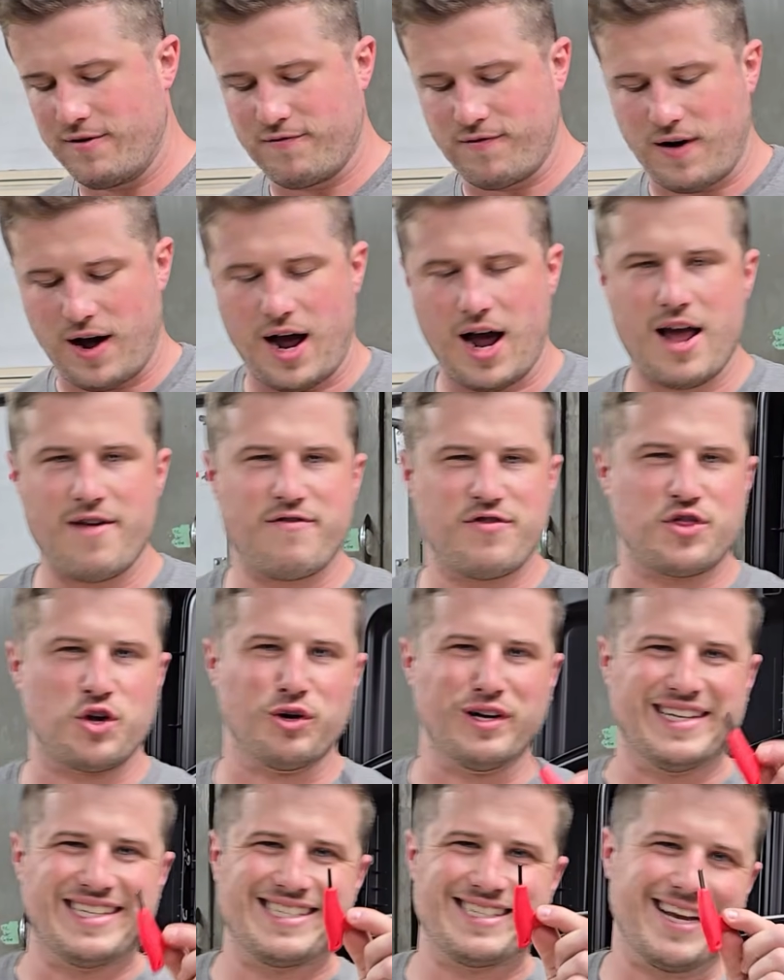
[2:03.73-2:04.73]

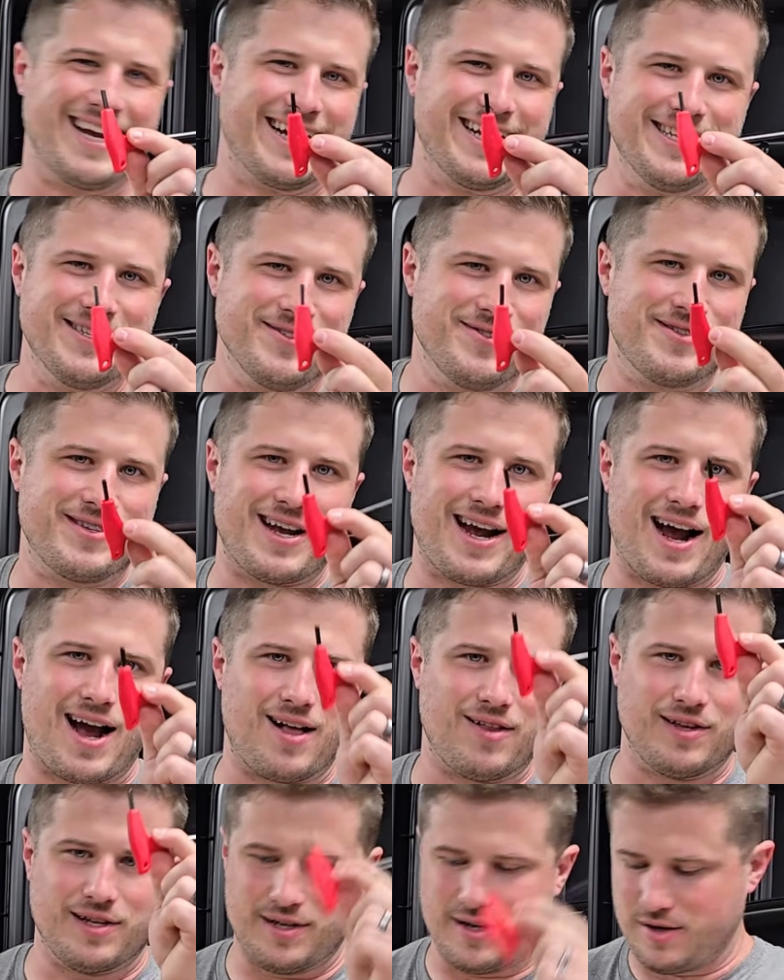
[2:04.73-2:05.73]
5/32
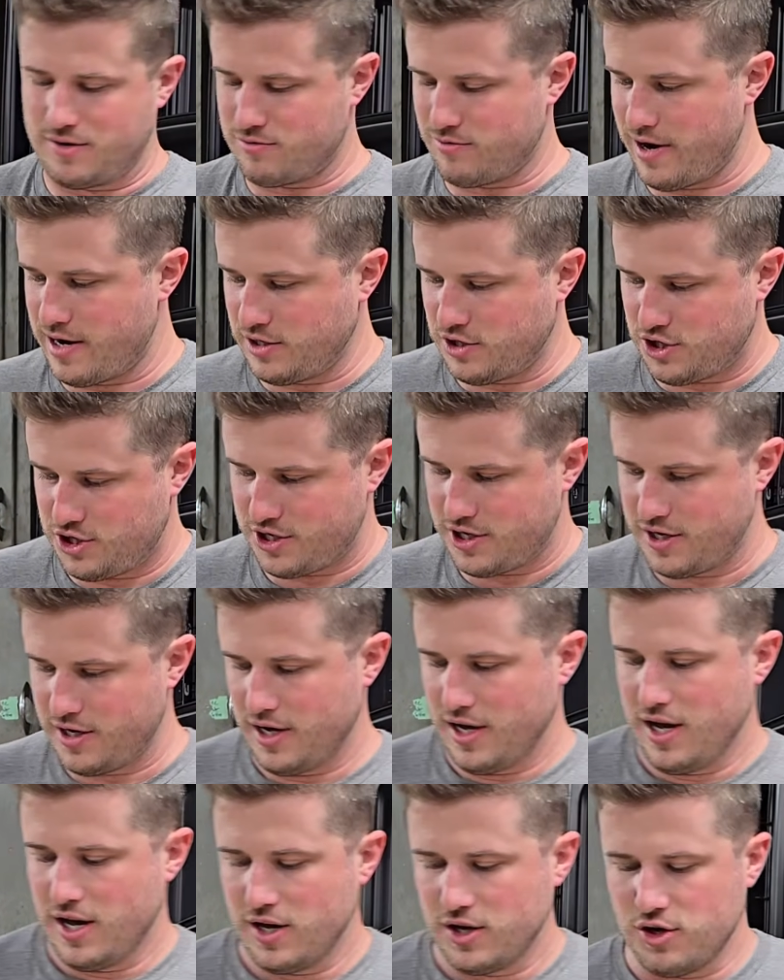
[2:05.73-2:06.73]
Allen wrench.
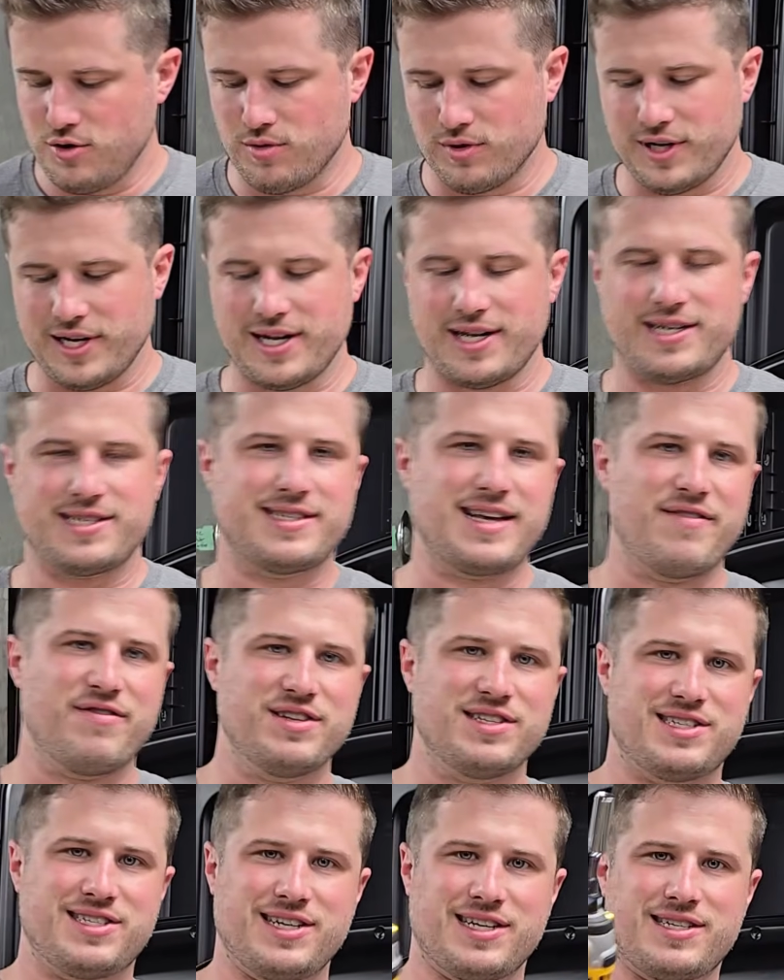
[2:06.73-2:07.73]
You will need a
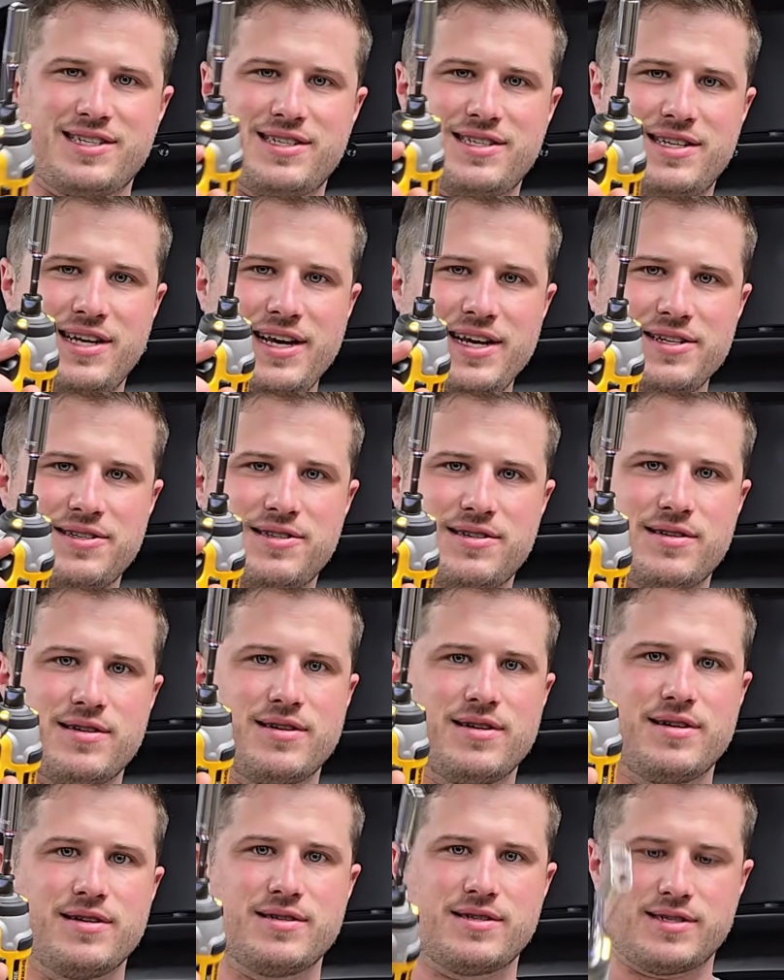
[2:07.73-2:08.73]
7/16
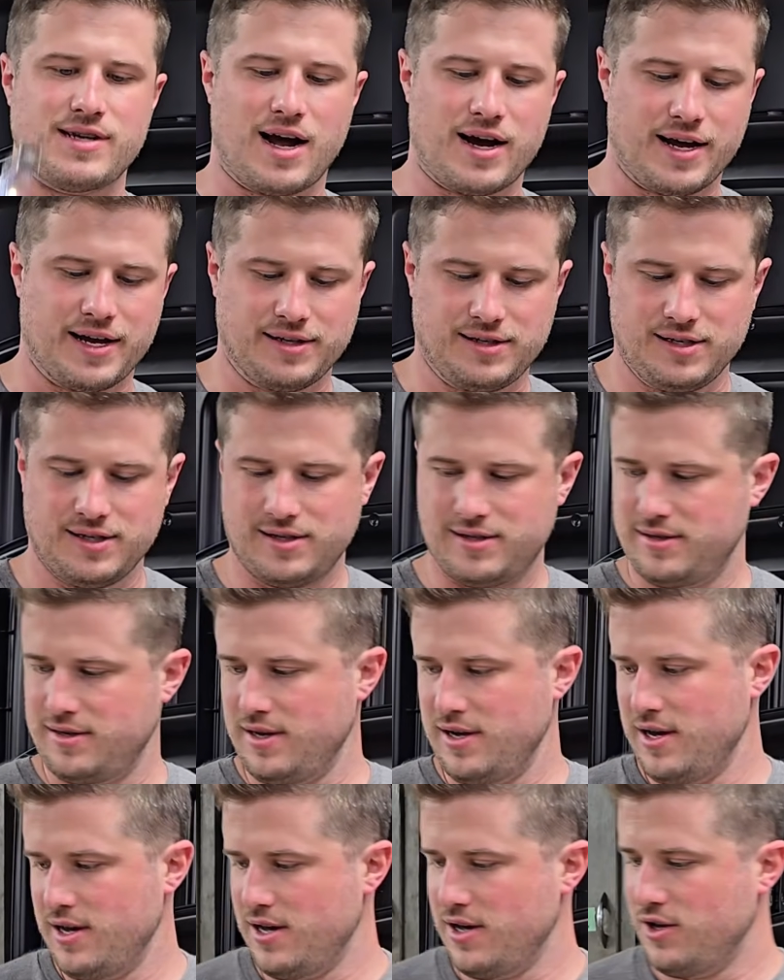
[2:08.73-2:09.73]
socket.
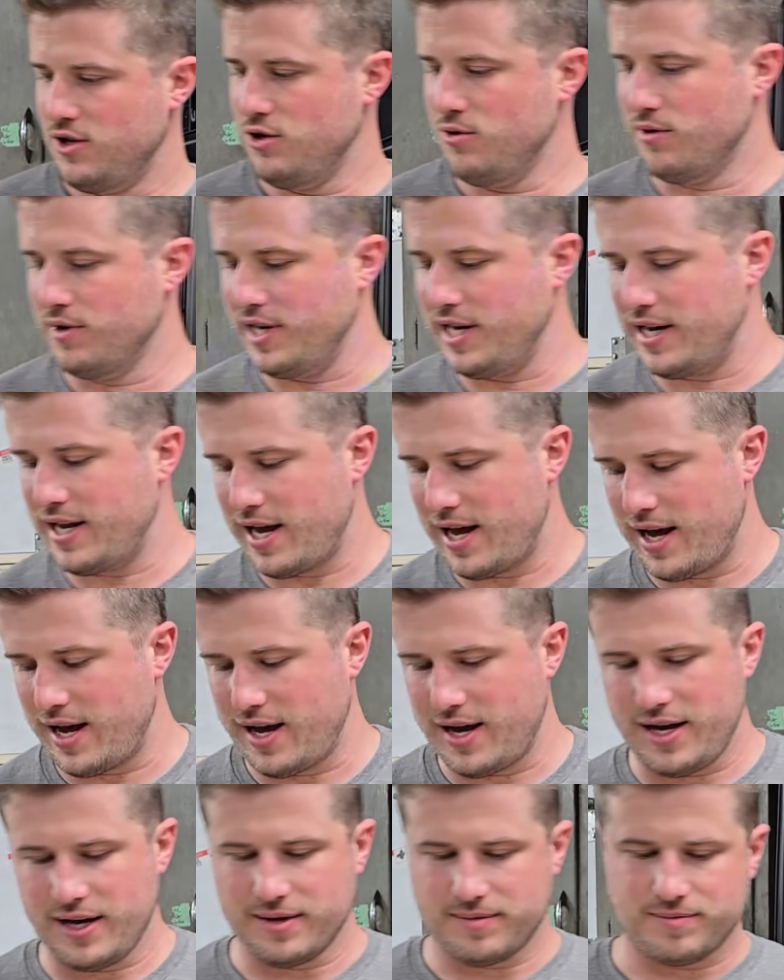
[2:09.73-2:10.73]
You will need
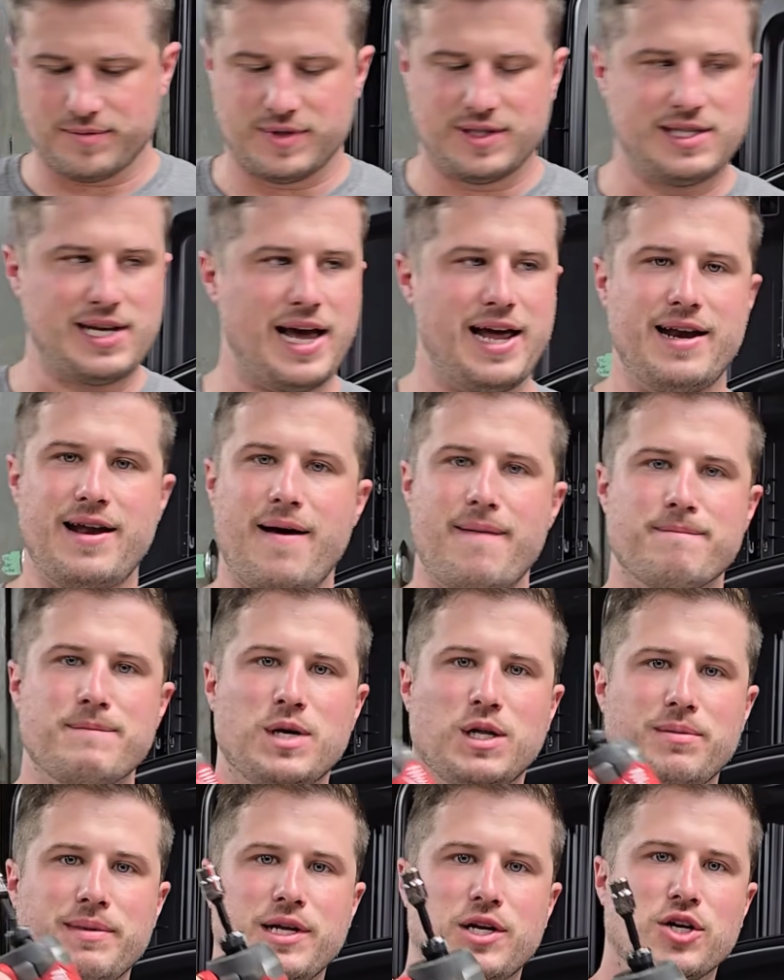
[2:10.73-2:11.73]
a
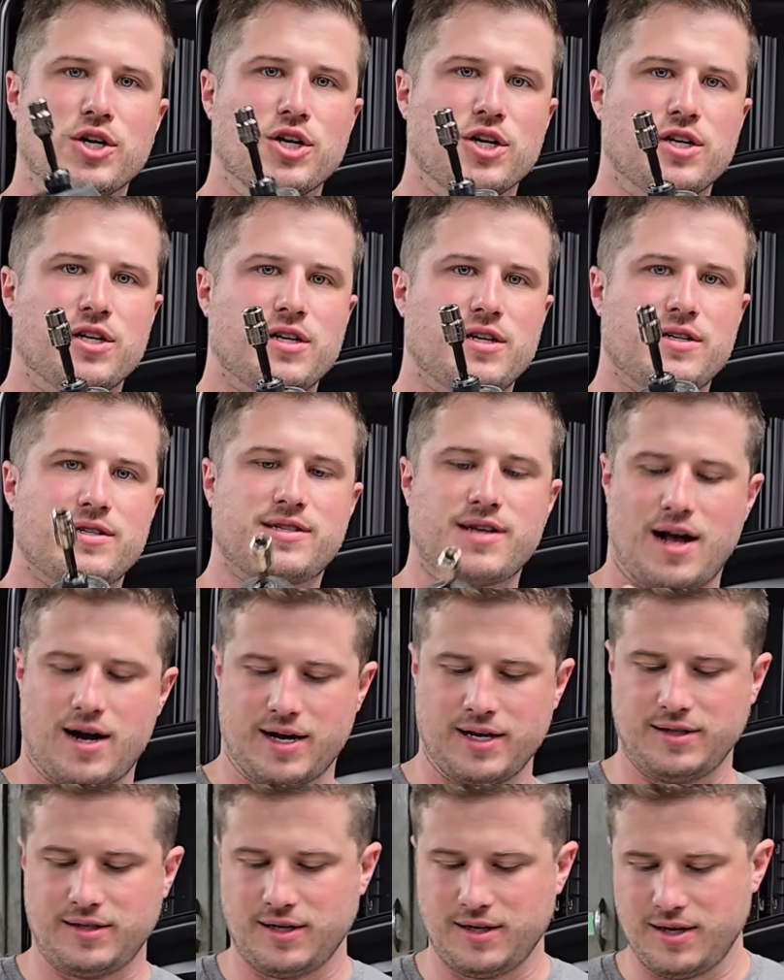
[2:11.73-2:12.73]
10mm
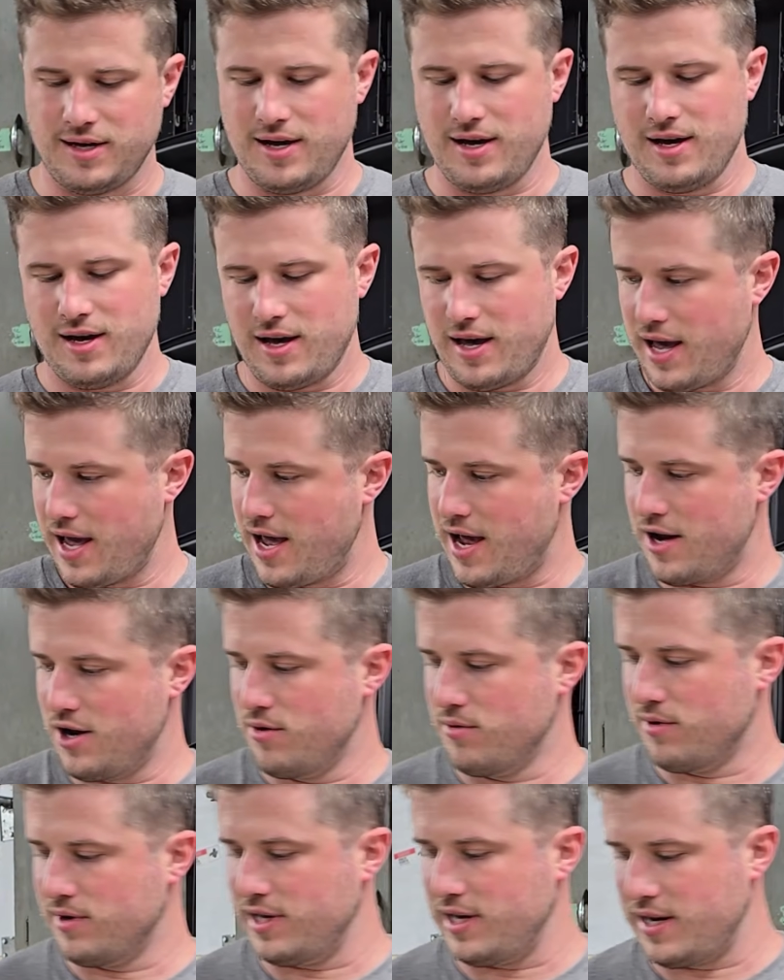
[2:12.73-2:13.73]
socket, and you
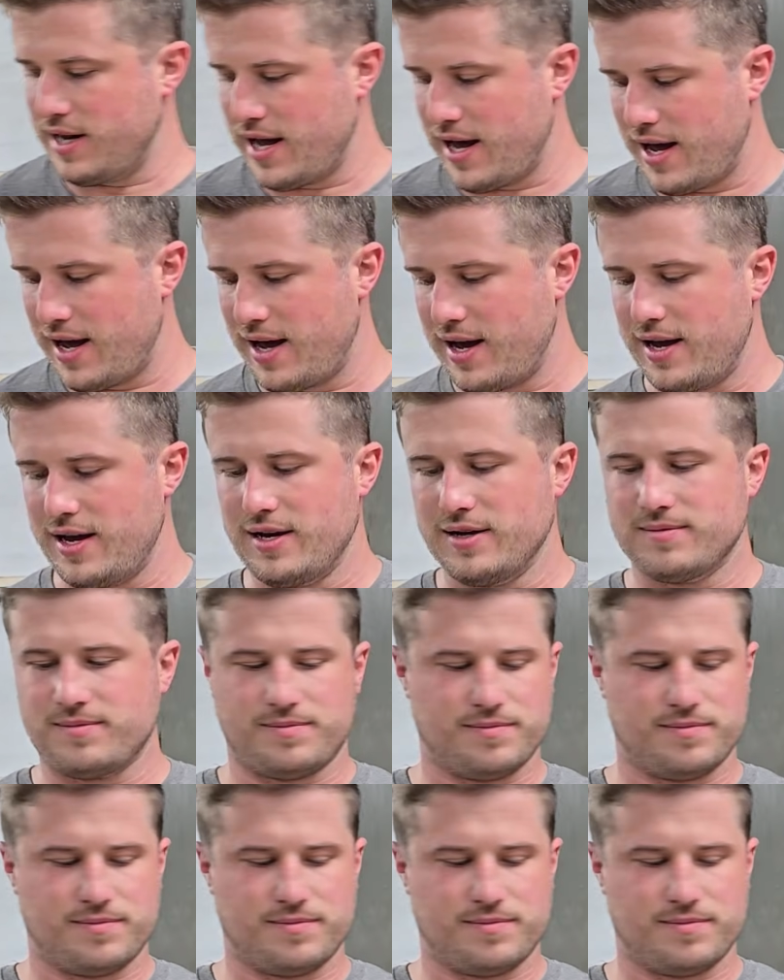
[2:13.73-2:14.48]
will need a